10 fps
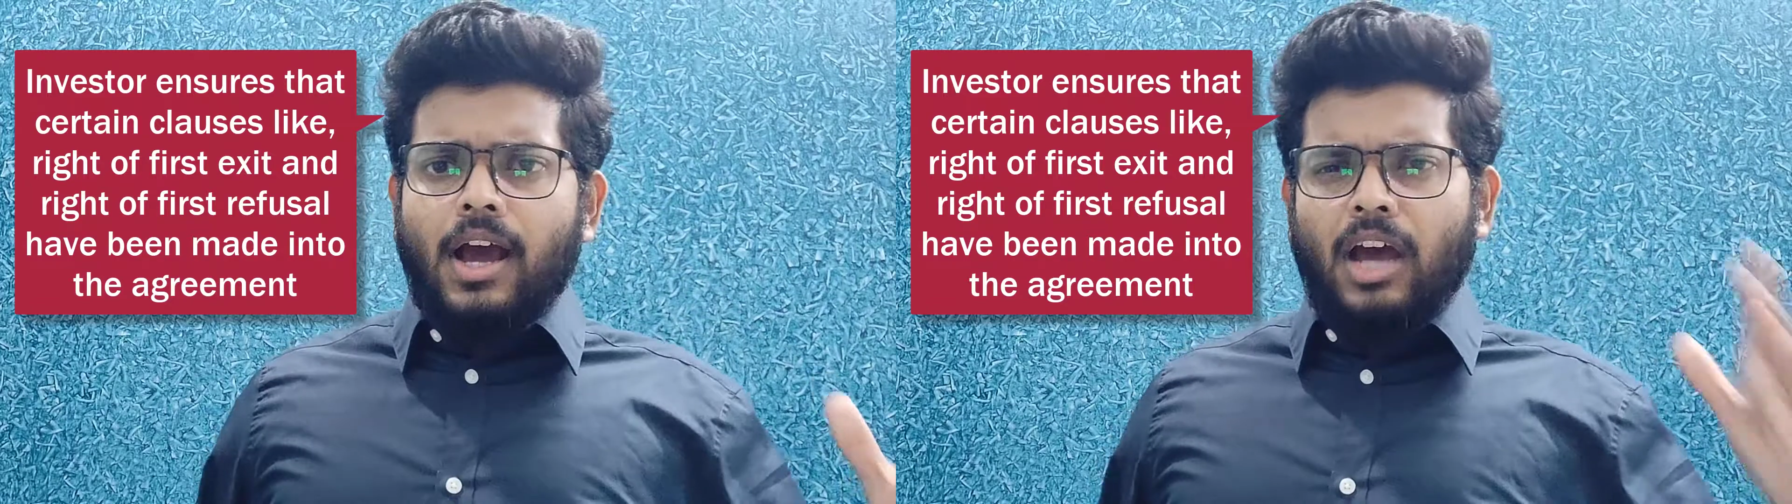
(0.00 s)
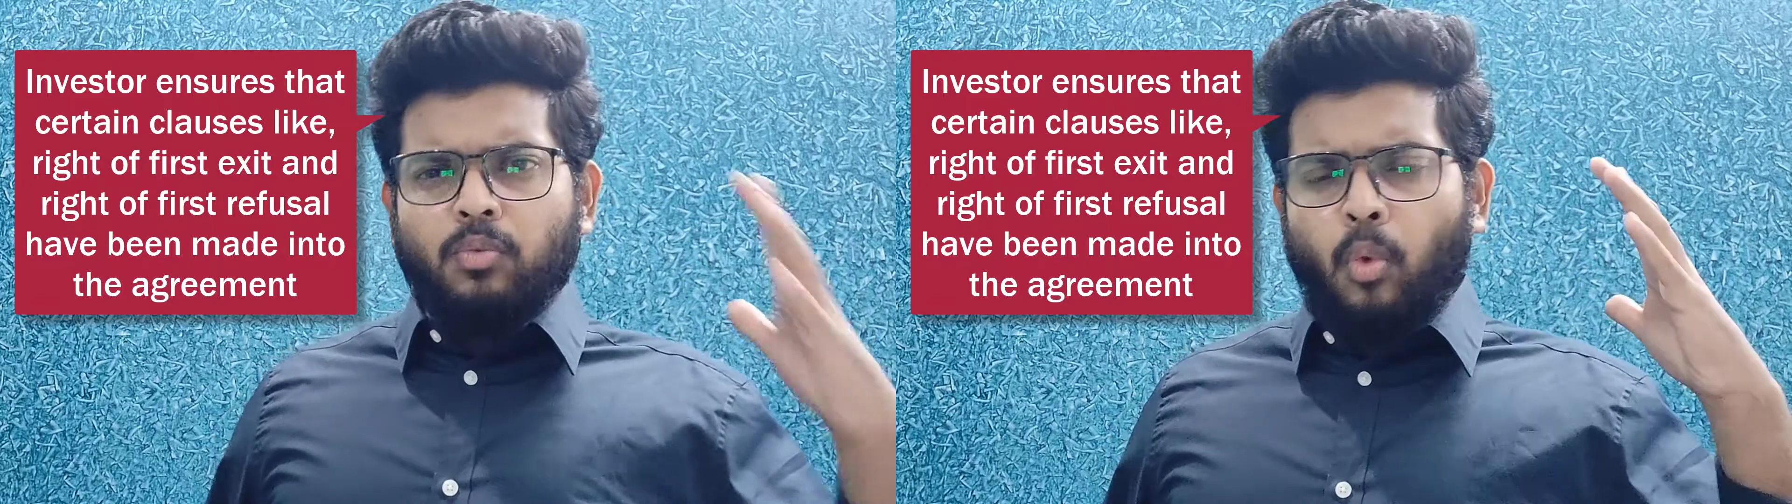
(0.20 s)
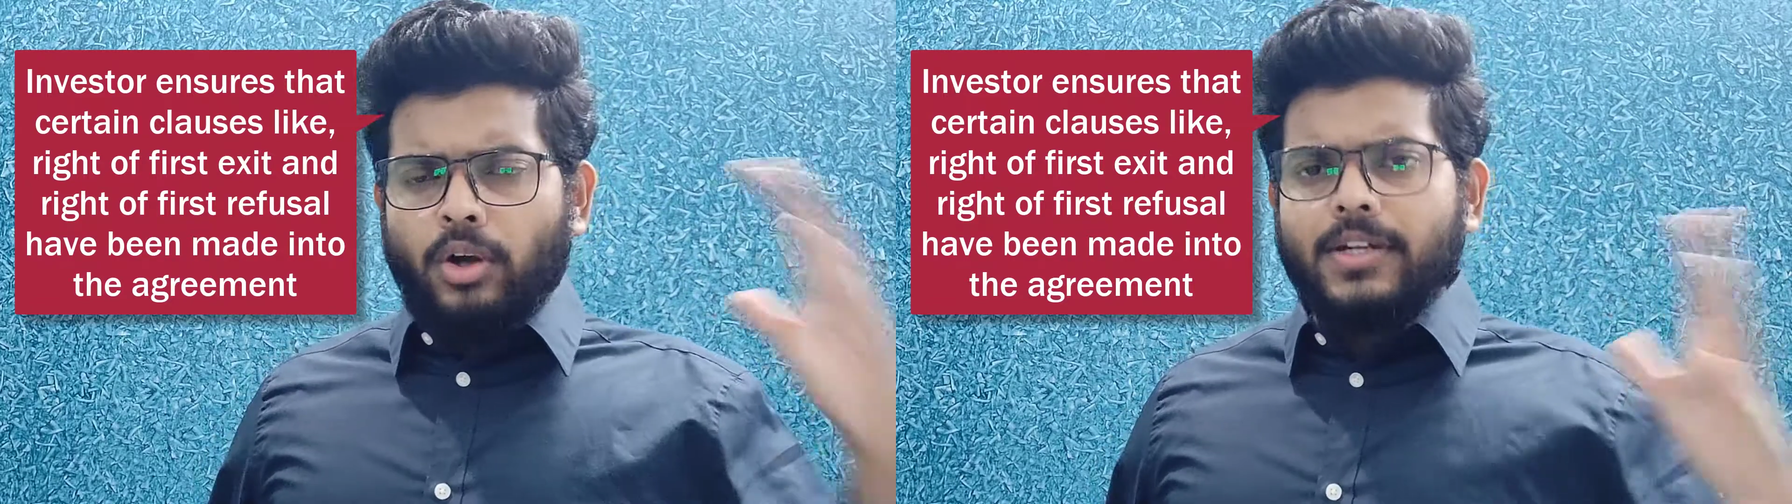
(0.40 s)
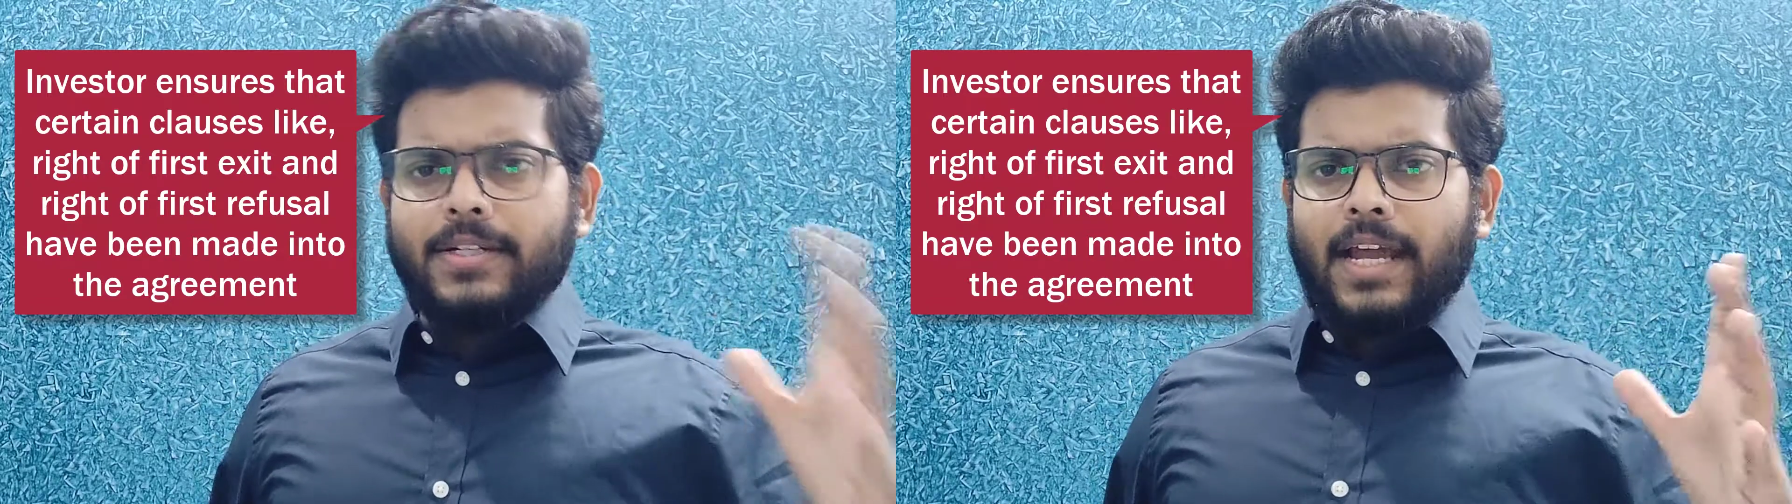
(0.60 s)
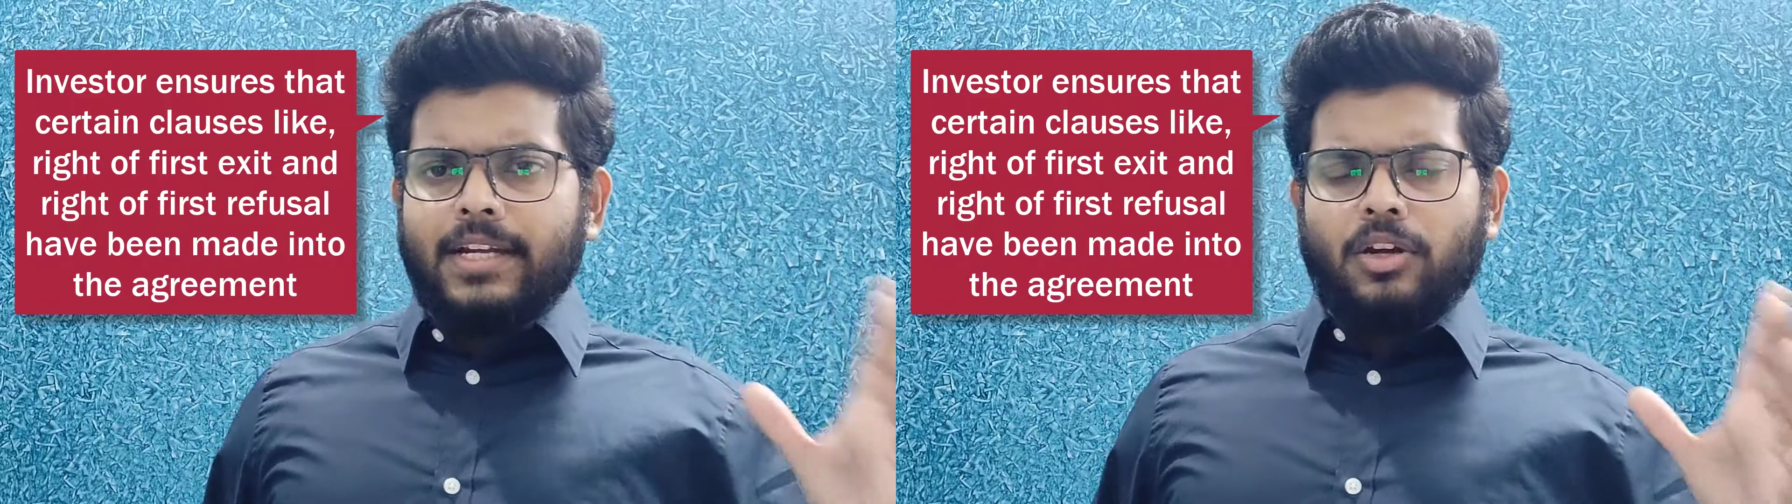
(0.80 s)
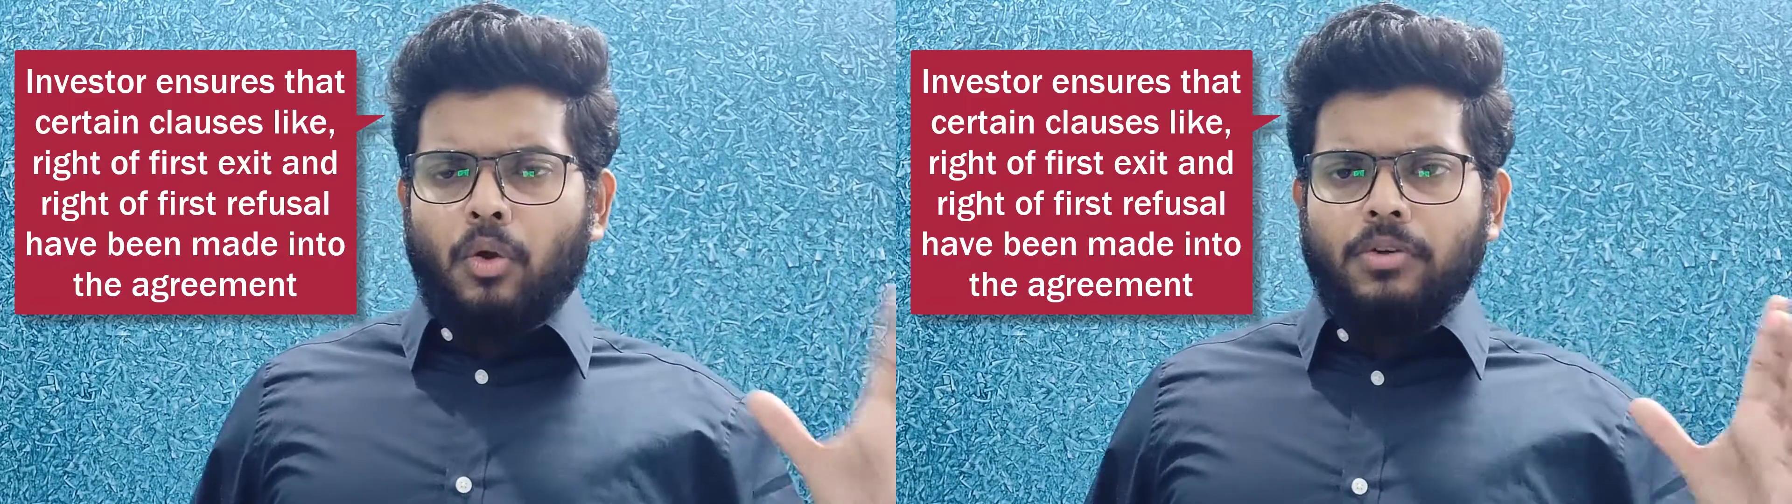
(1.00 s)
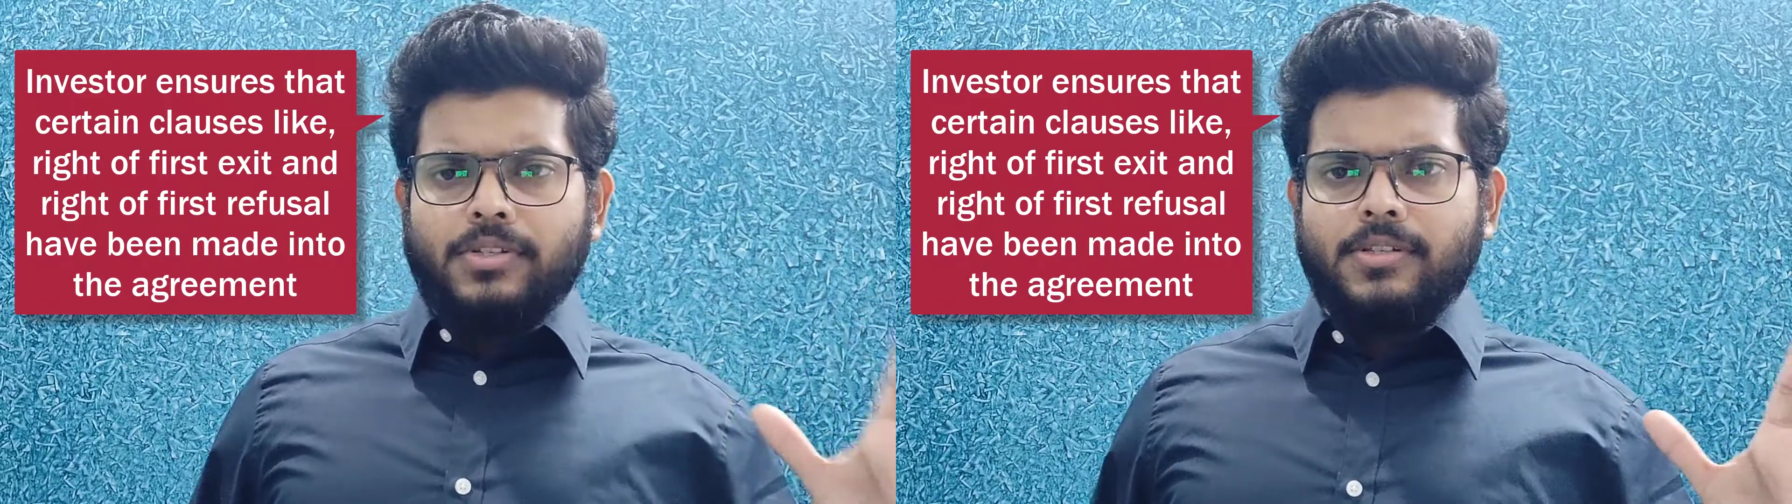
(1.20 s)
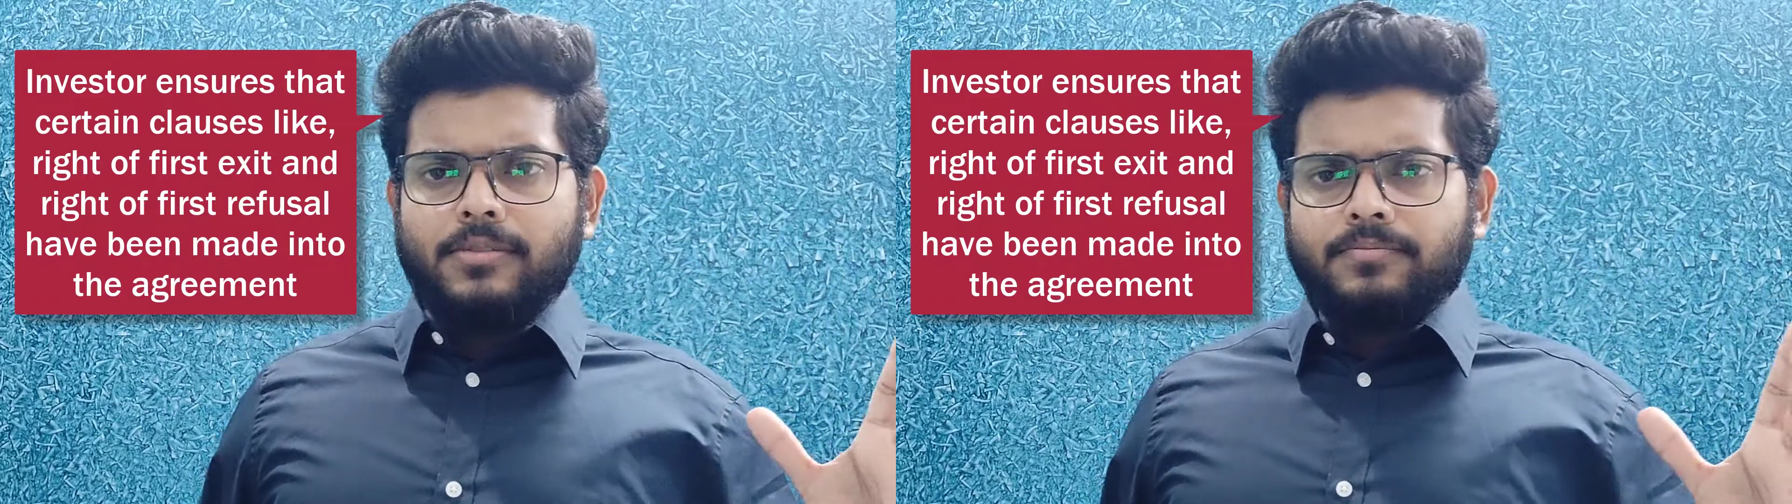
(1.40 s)
are watertight
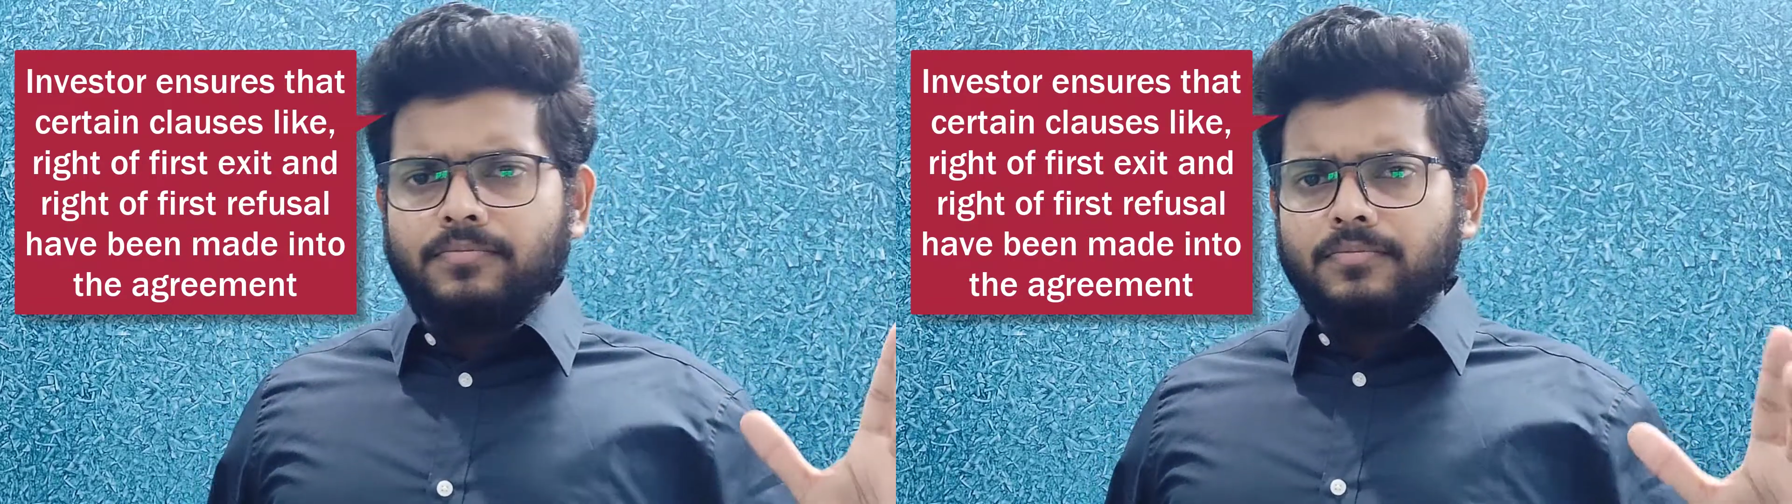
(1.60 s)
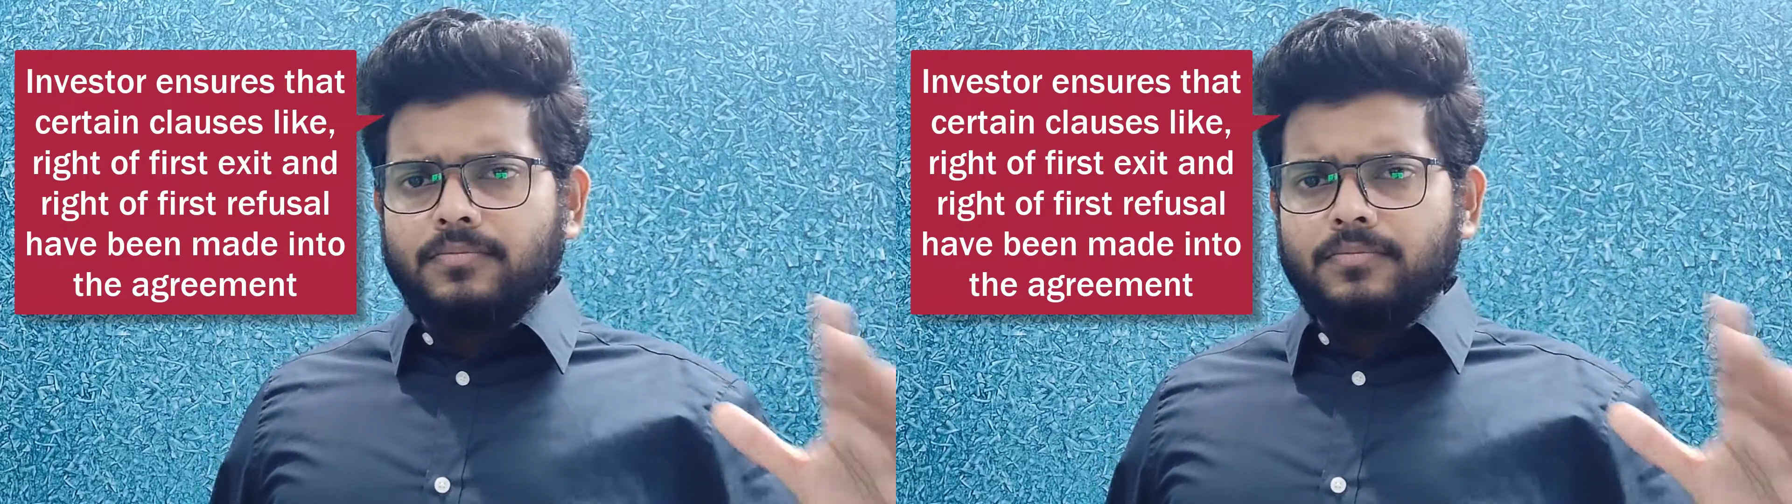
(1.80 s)
clauses